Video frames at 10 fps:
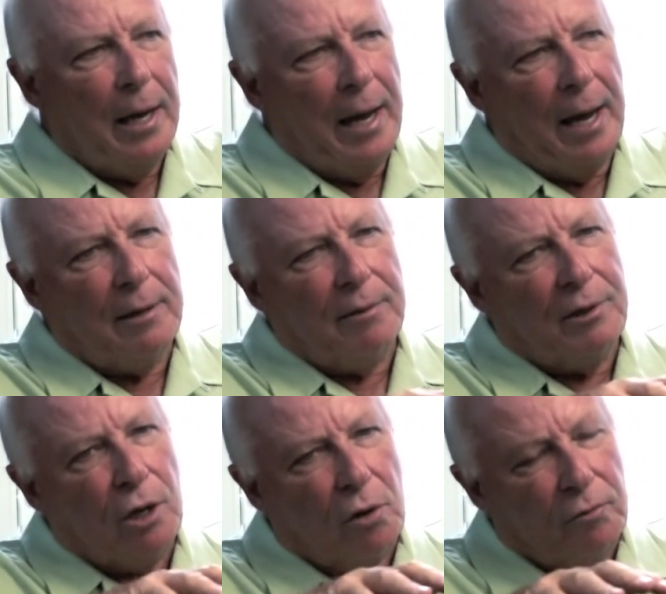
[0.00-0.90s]
and
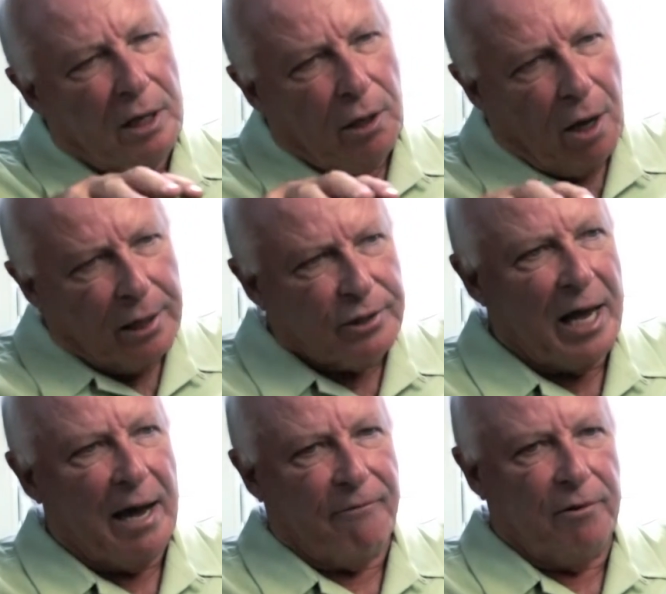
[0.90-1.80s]
they lost
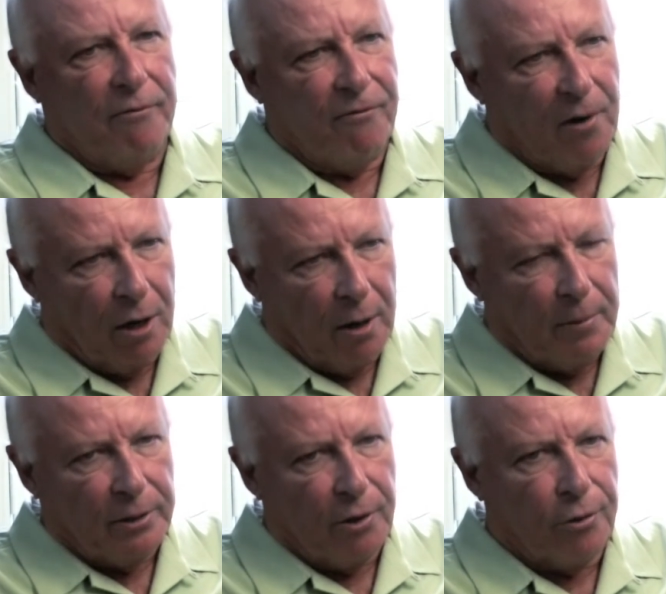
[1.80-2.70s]
half of the farm
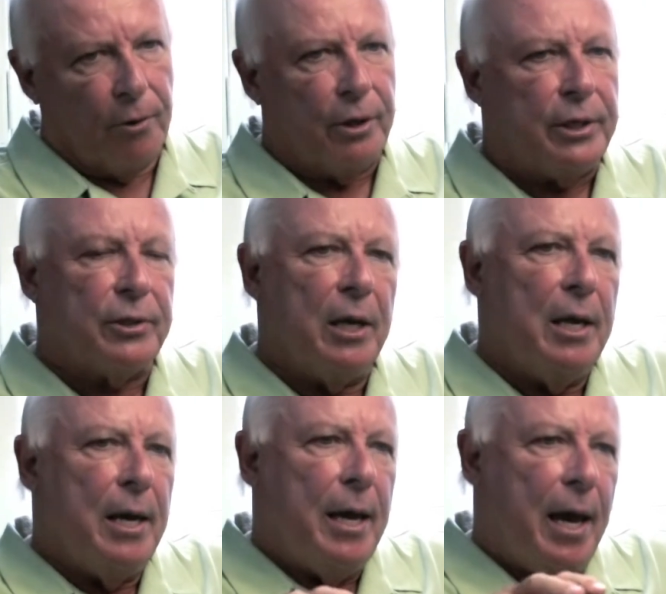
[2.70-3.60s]
in the 30s.
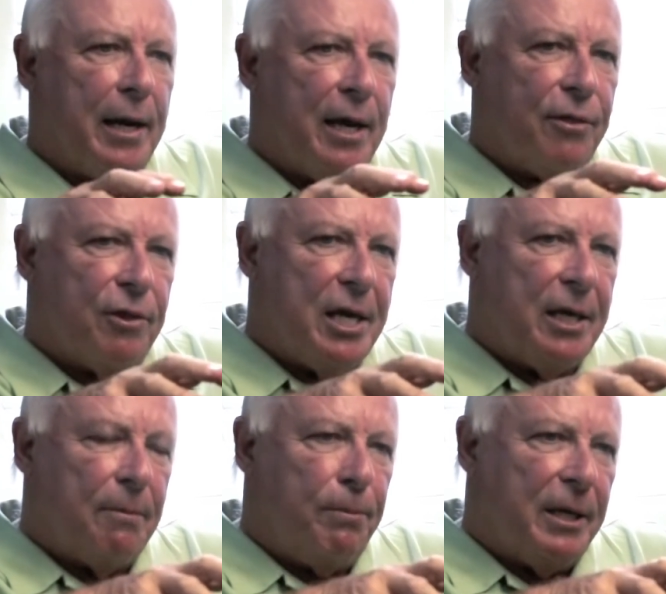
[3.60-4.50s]
And I
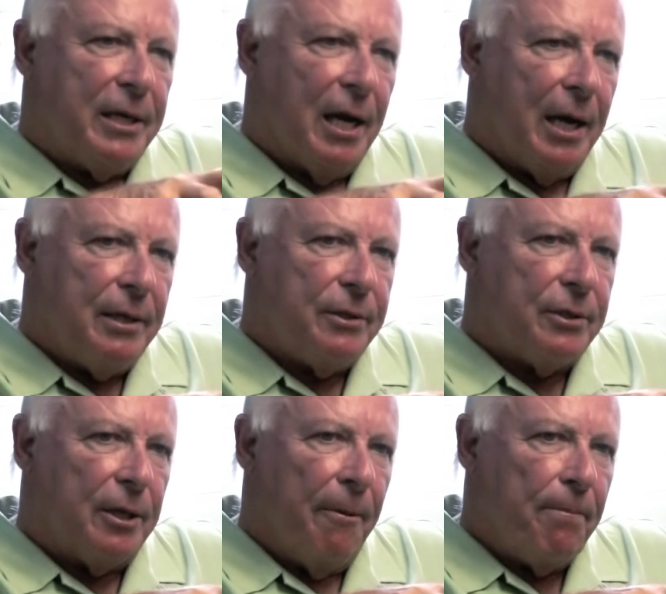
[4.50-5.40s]
think
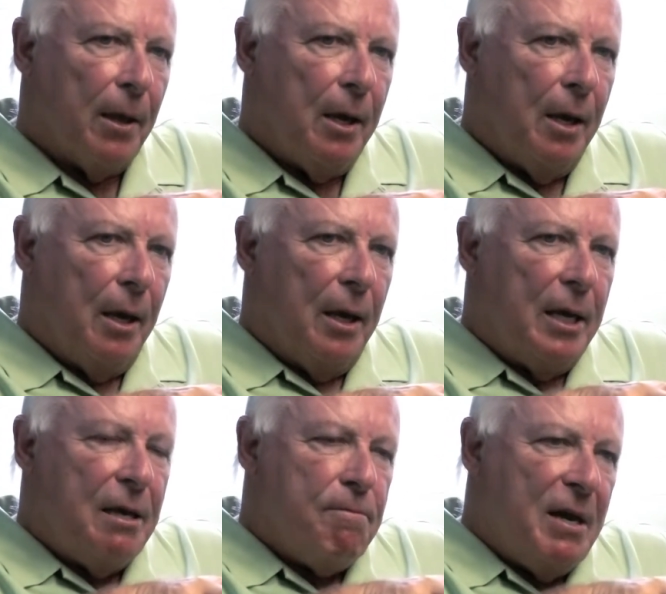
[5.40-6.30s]
because
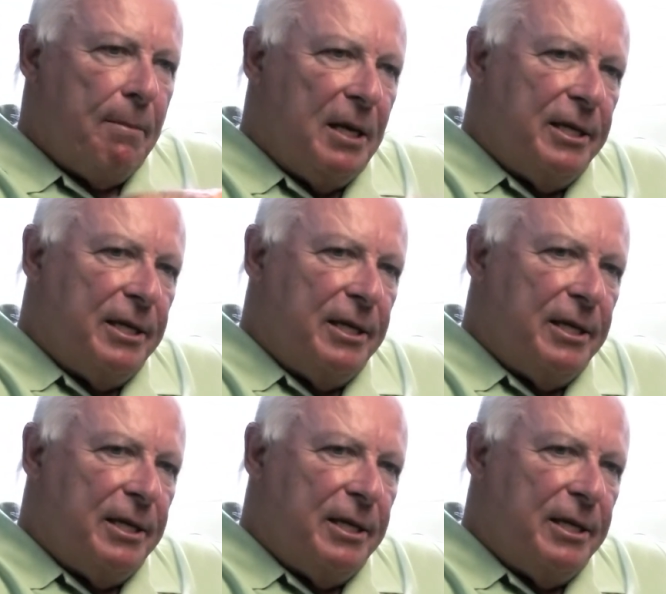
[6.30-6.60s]
he maybe